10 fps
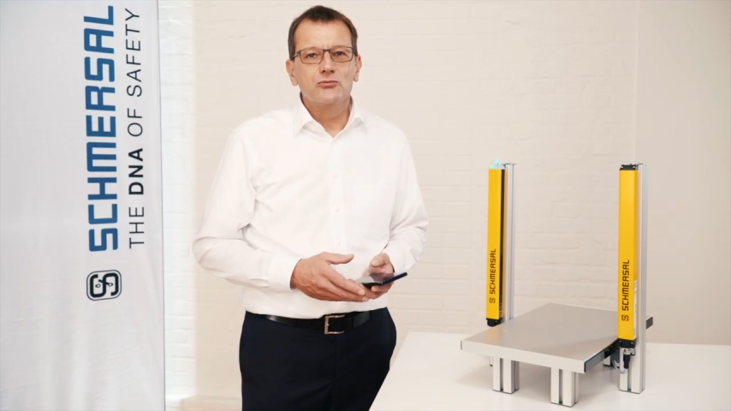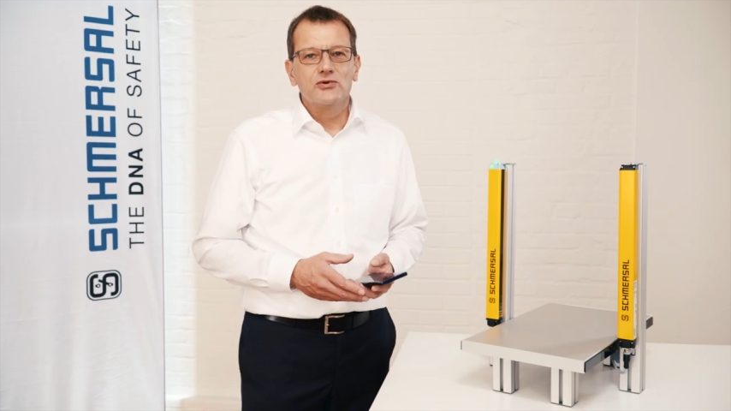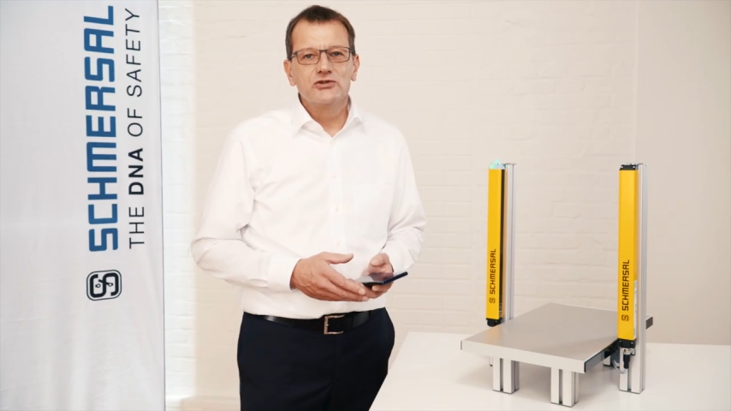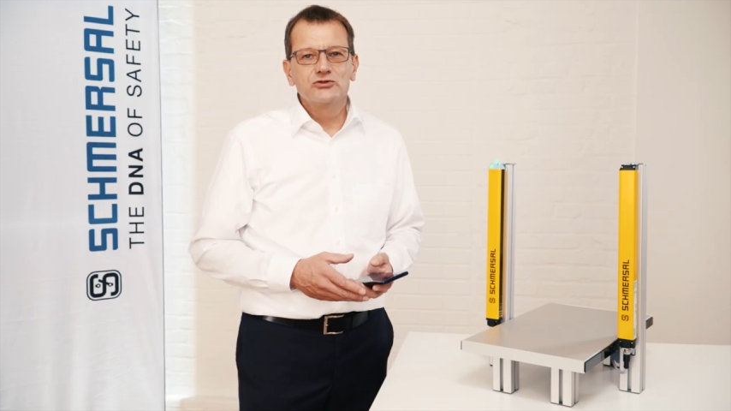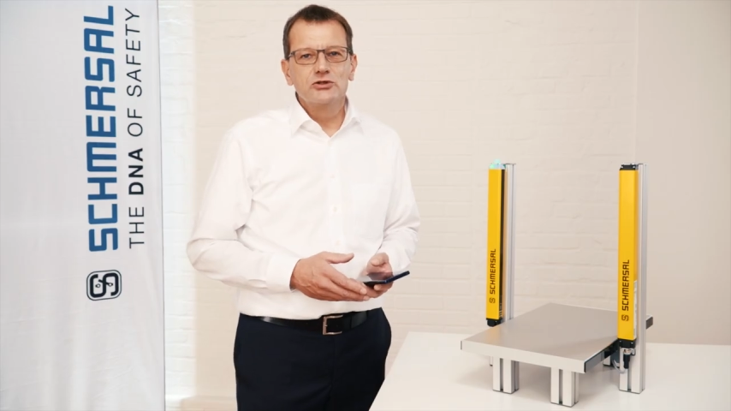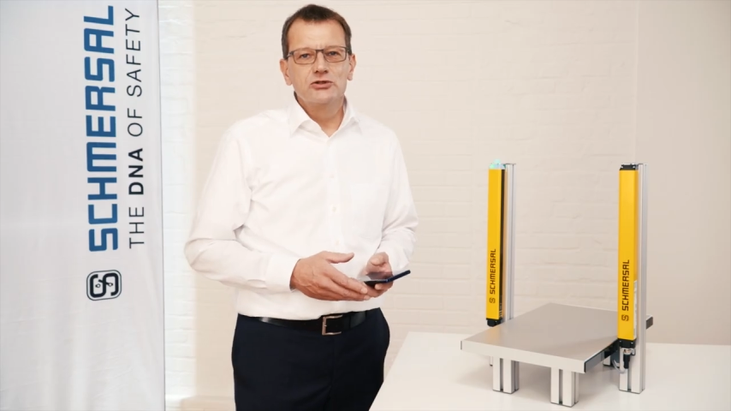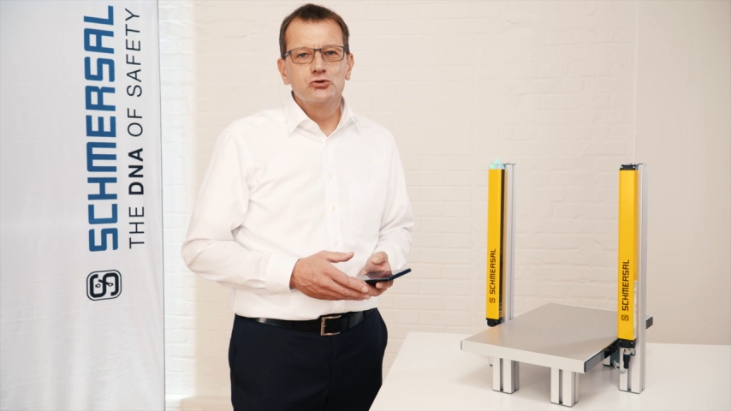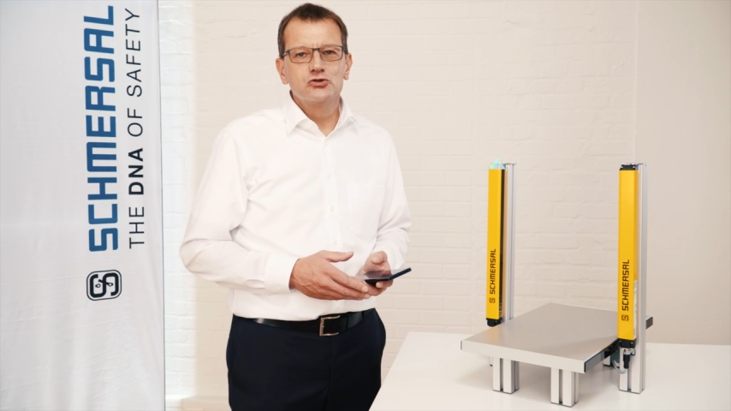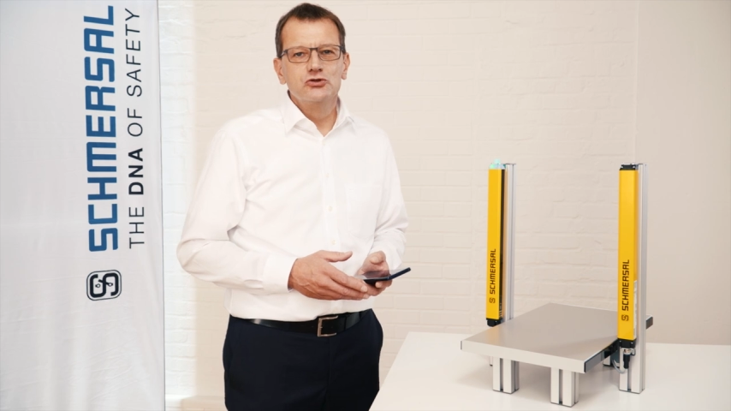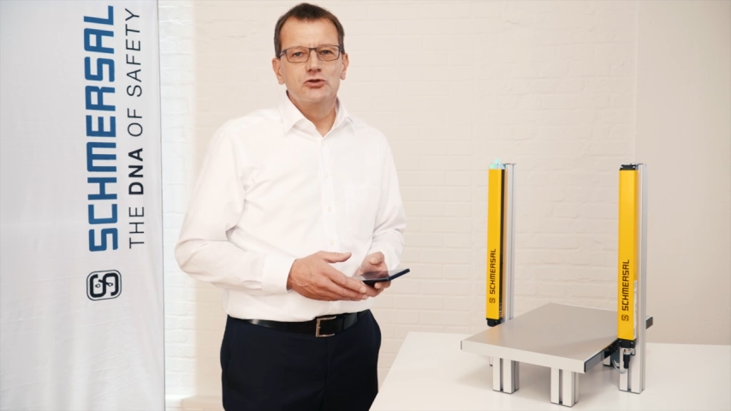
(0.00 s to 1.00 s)
With this
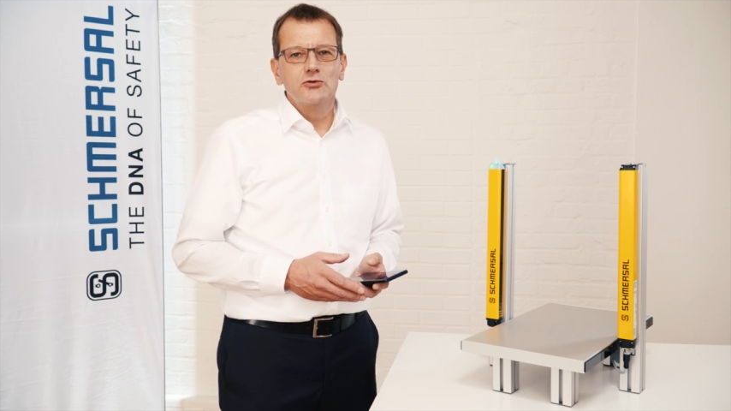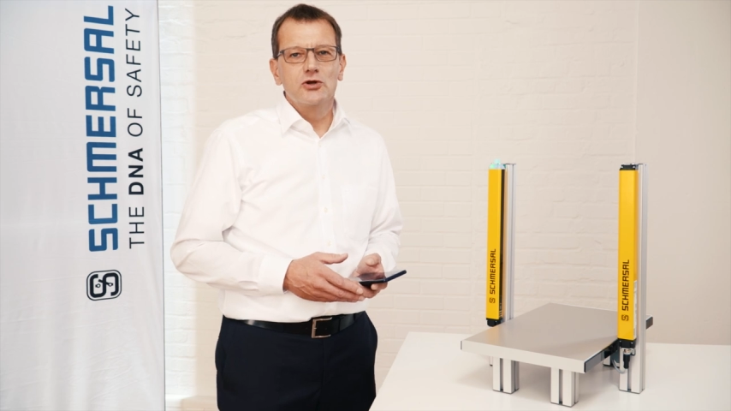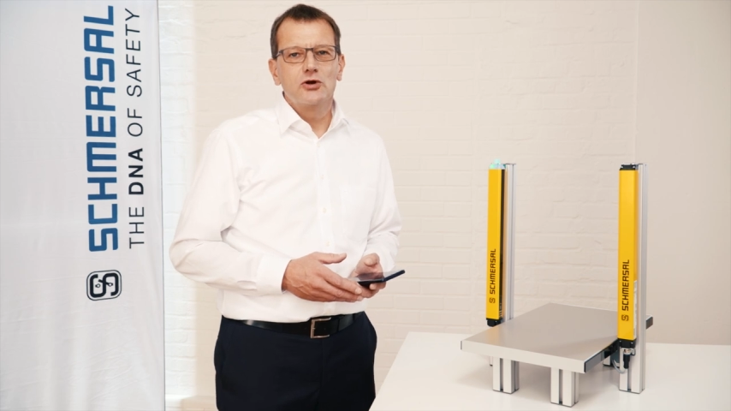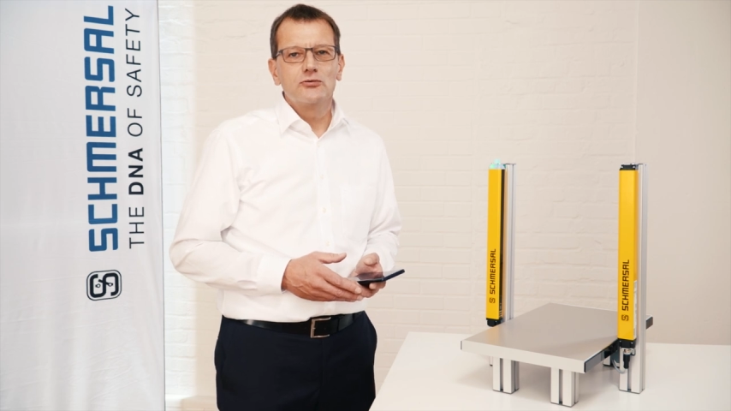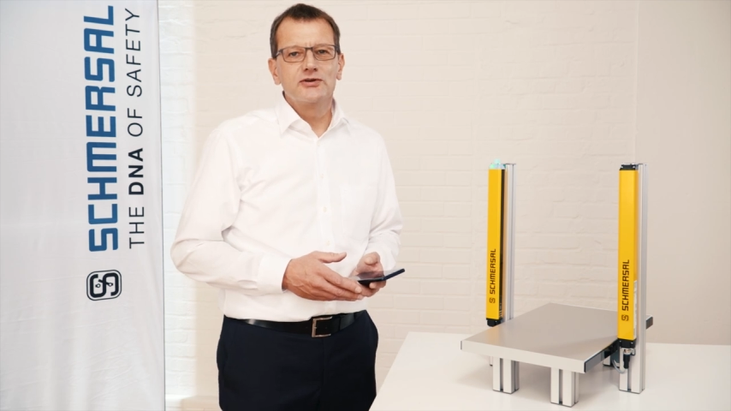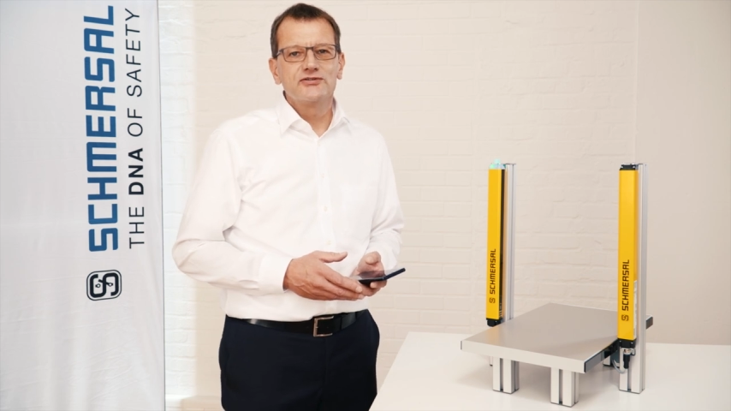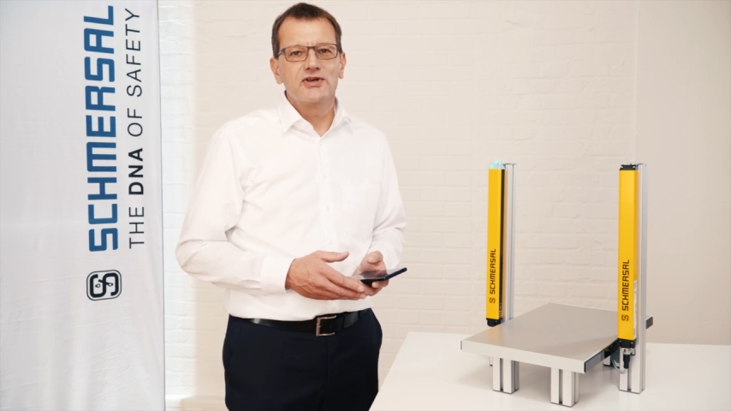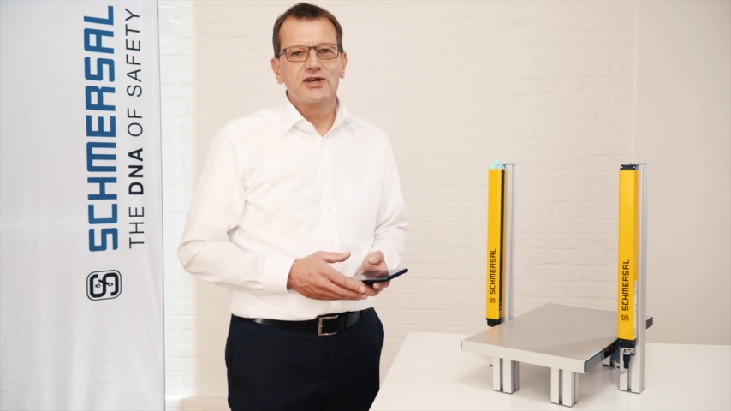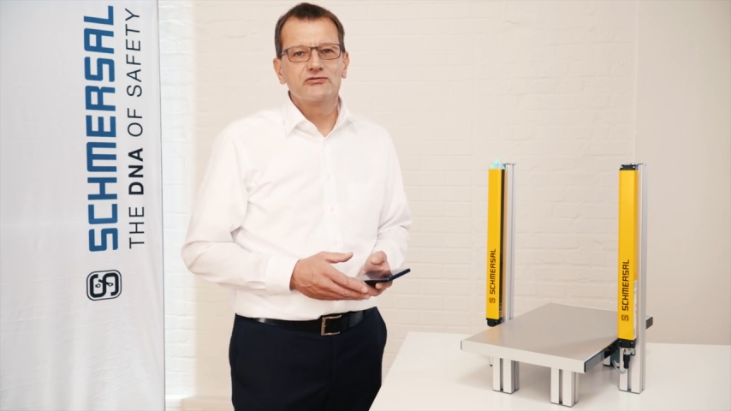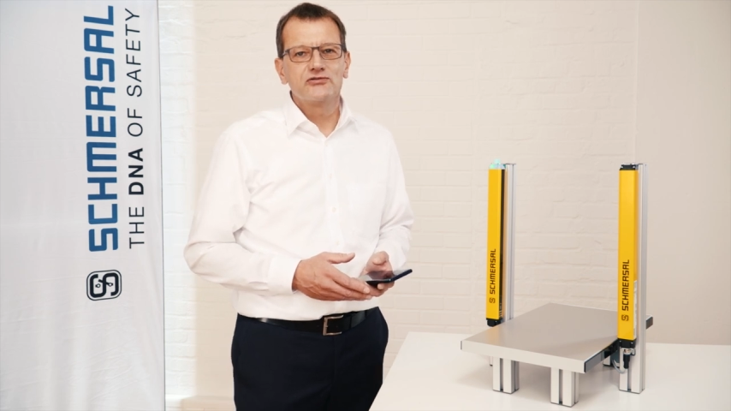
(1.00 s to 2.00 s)
solution, you will
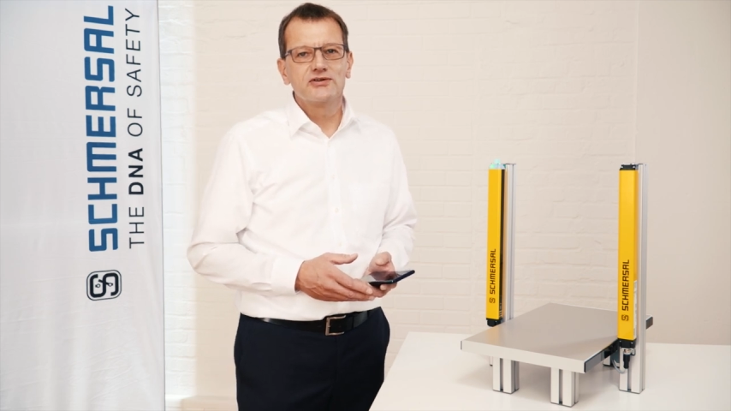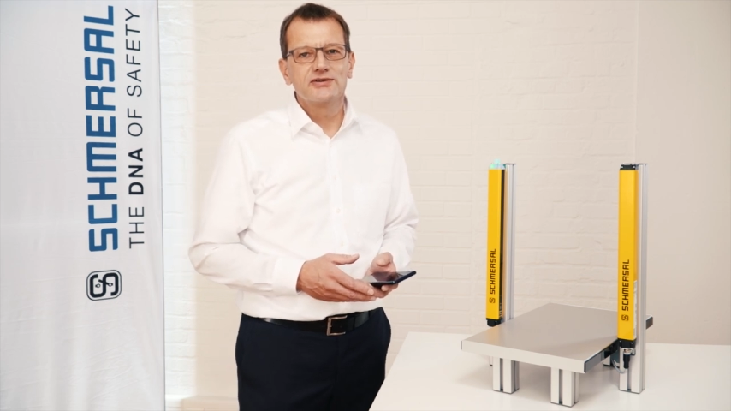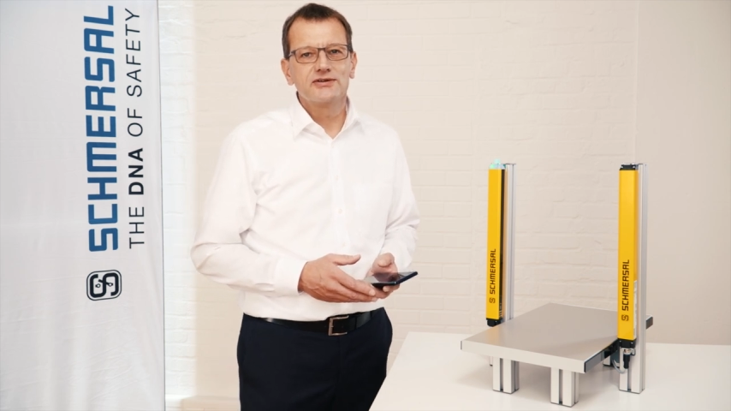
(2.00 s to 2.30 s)
always have